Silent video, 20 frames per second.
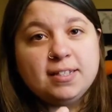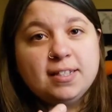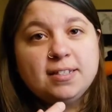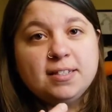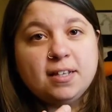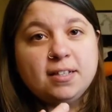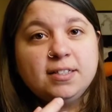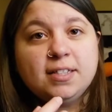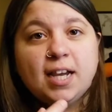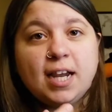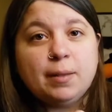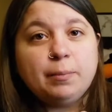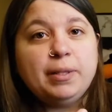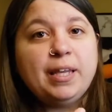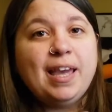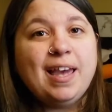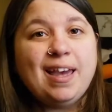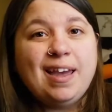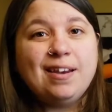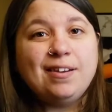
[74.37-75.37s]
his
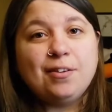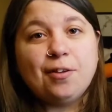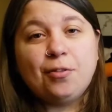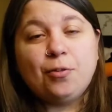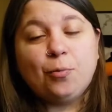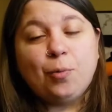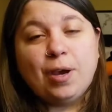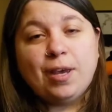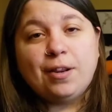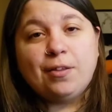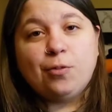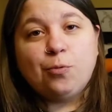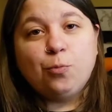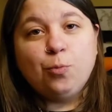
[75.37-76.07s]
untimely end on the way to the